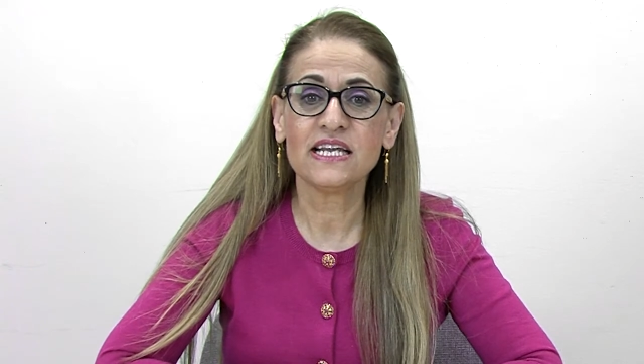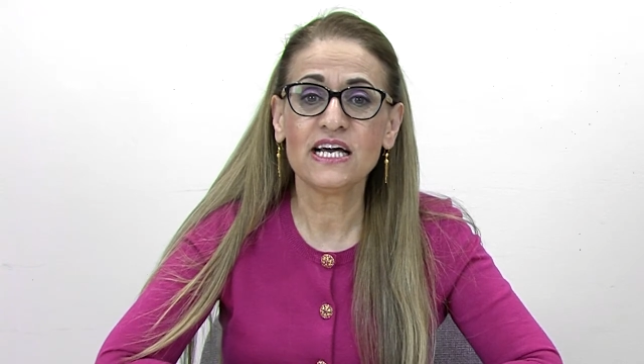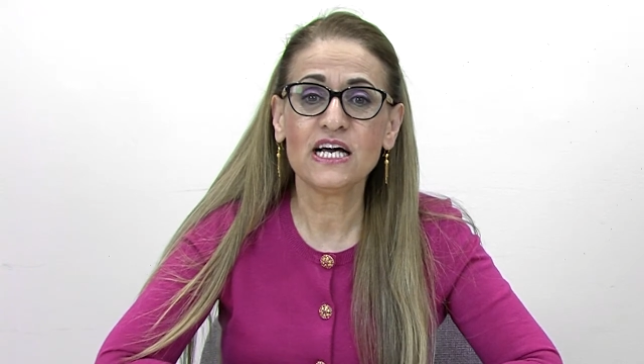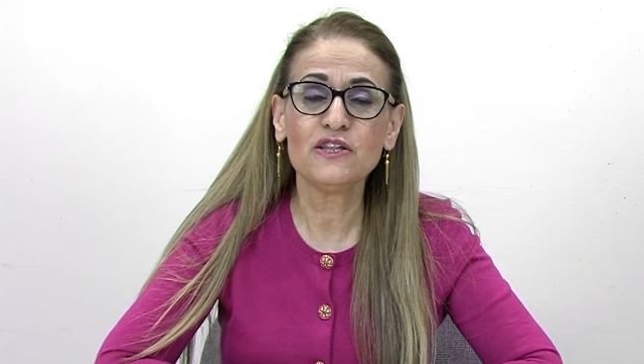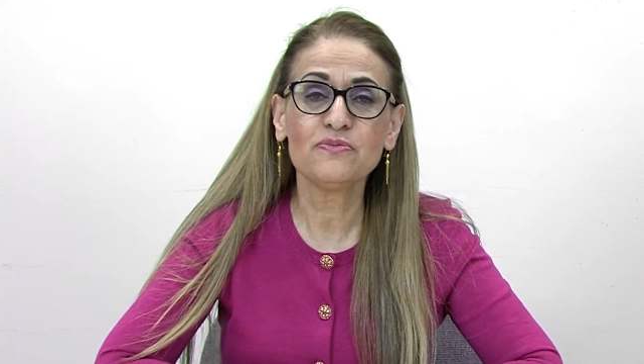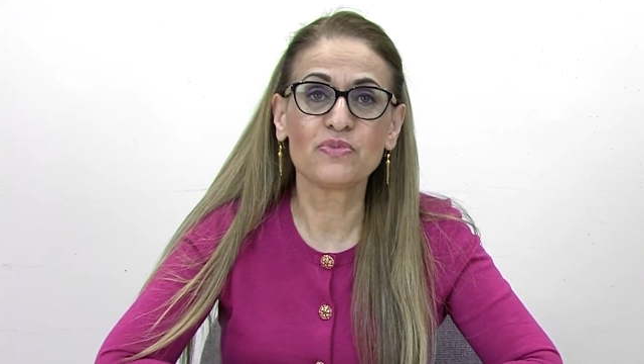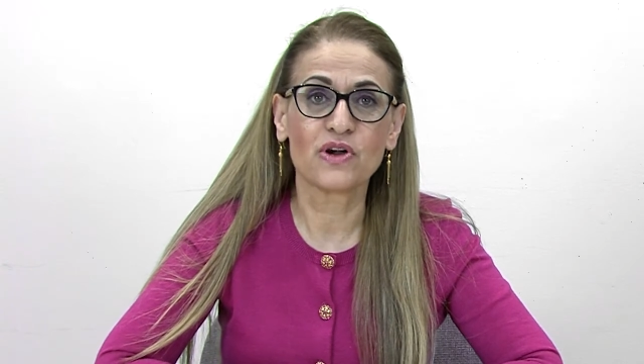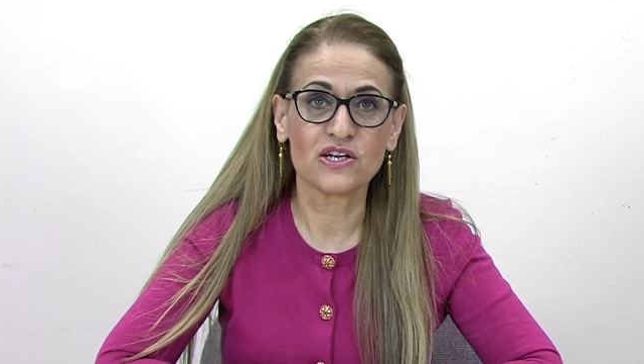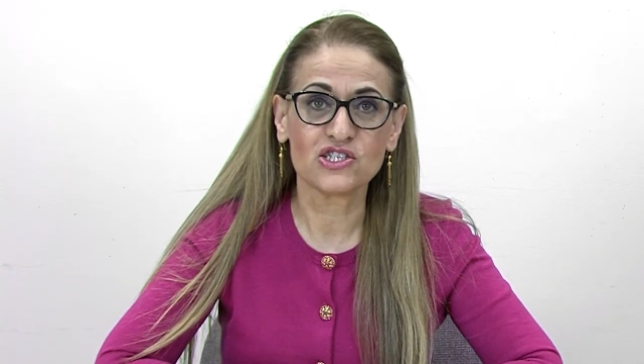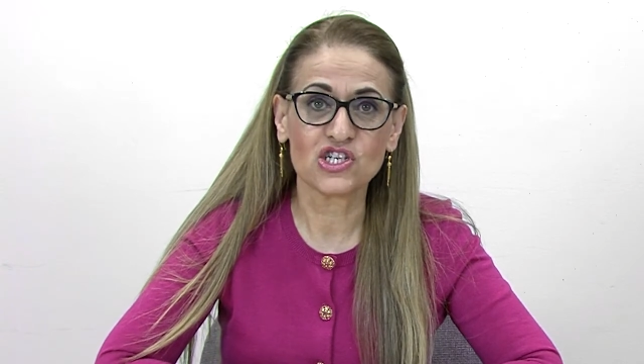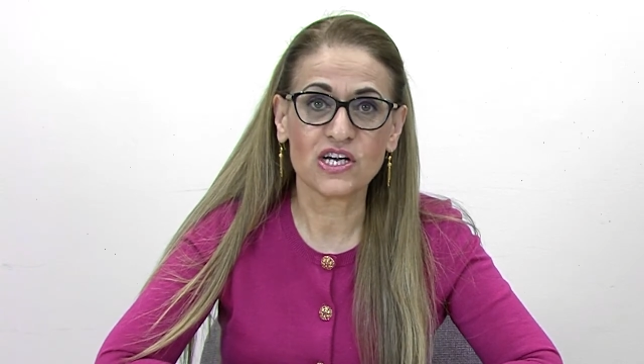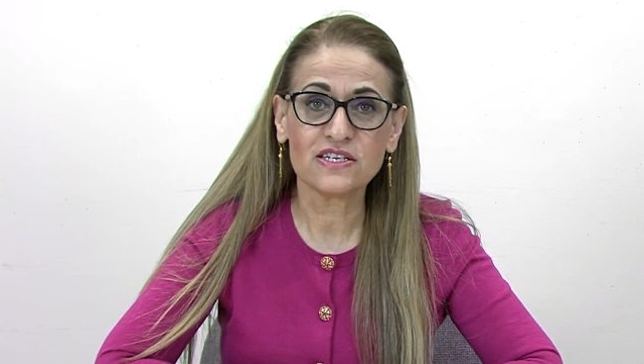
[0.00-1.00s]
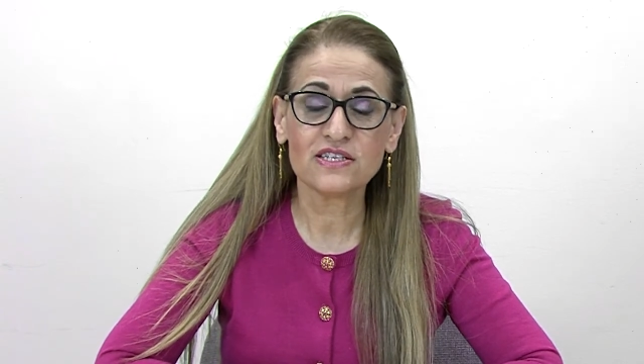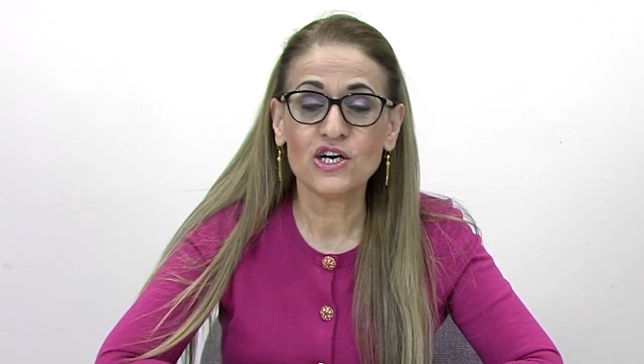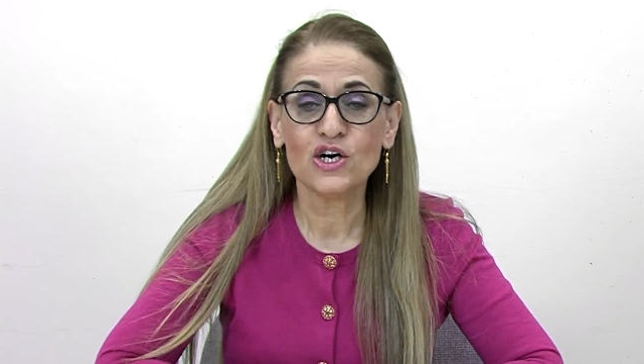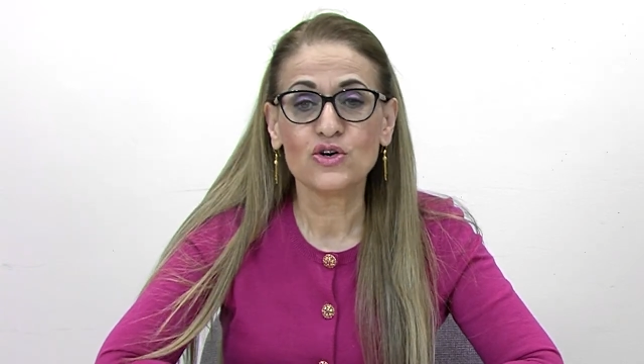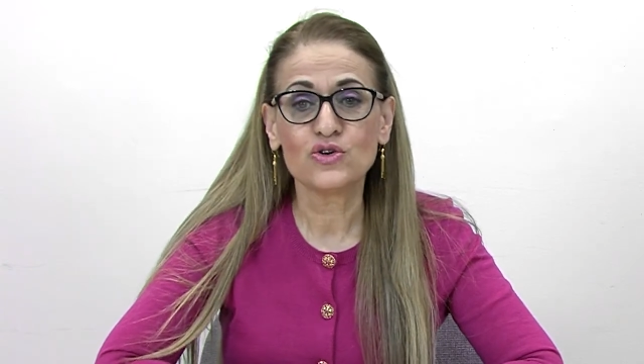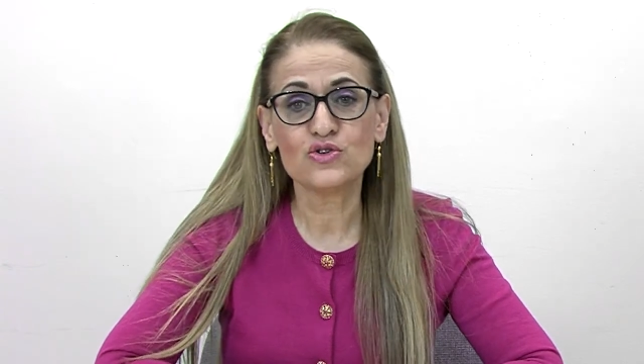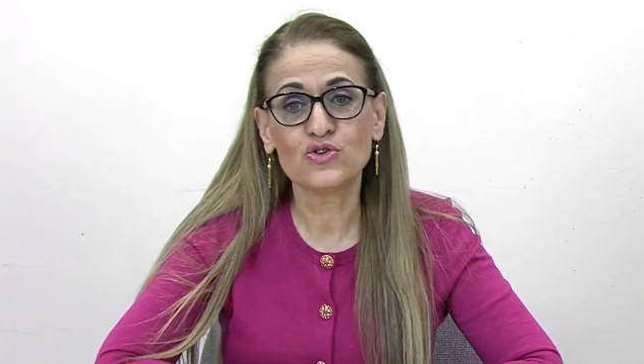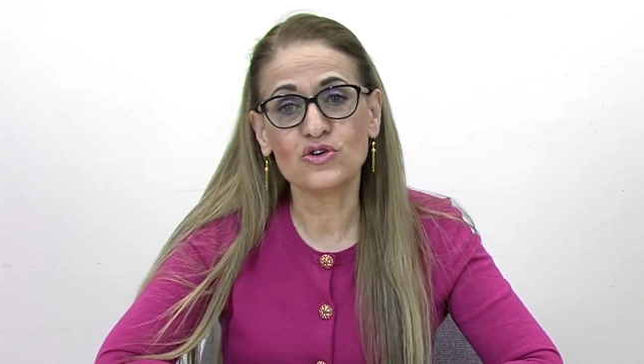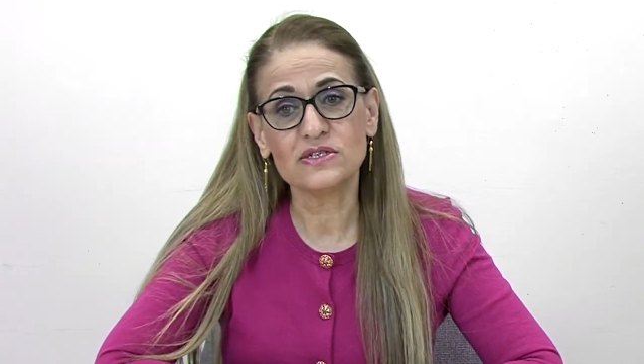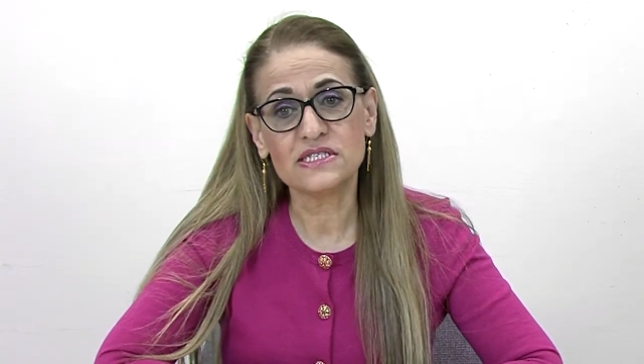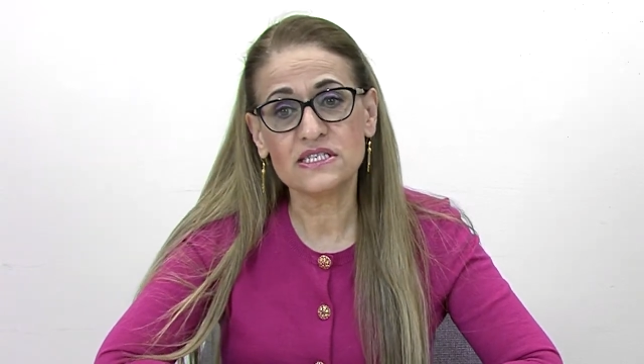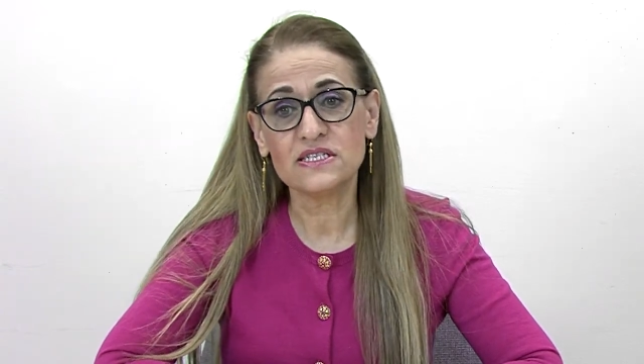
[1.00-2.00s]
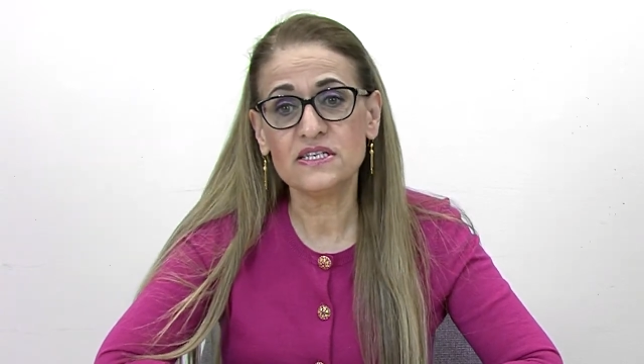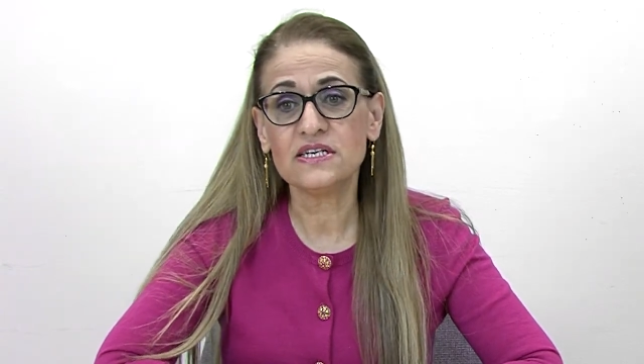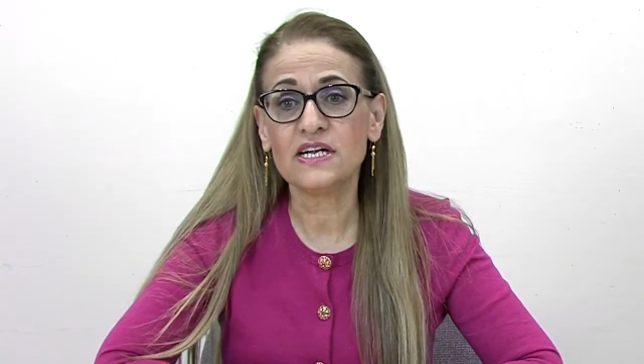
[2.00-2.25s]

a health project could consider